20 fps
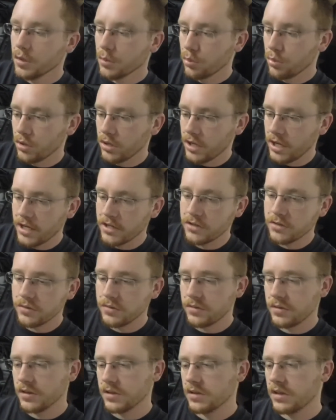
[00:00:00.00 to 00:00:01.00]
But I do
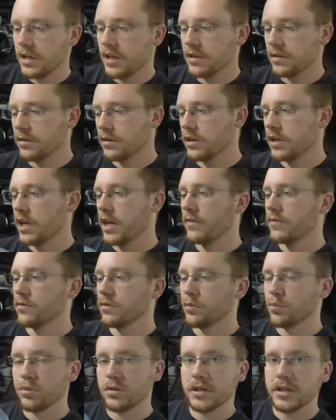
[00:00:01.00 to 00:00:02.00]
think that they're going to have
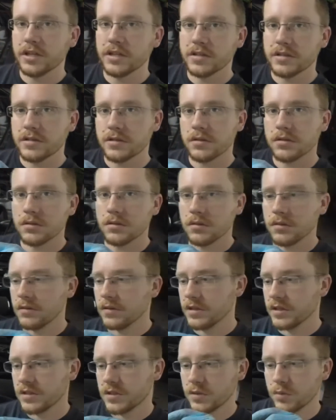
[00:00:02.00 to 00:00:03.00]
to replace
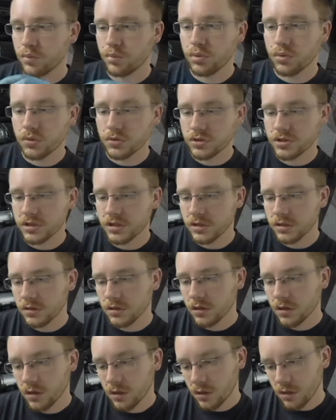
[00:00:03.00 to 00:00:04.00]
this portion
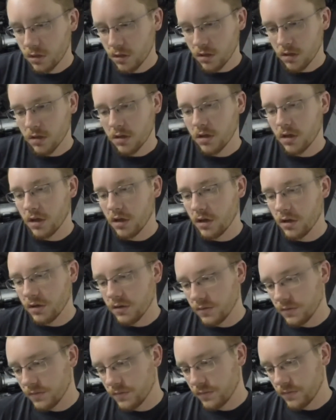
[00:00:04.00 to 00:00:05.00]

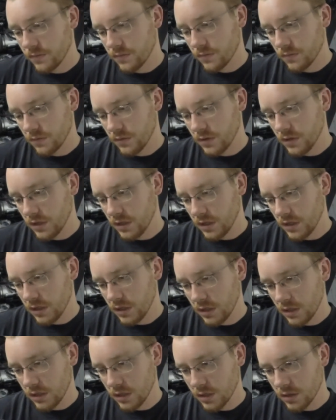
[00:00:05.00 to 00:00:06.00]
of
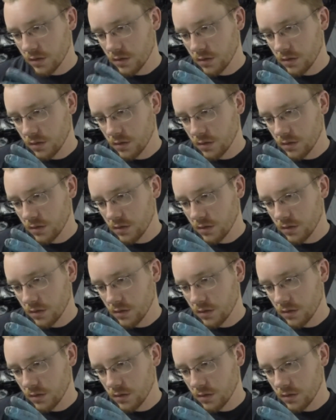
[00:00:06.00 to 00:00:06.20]
the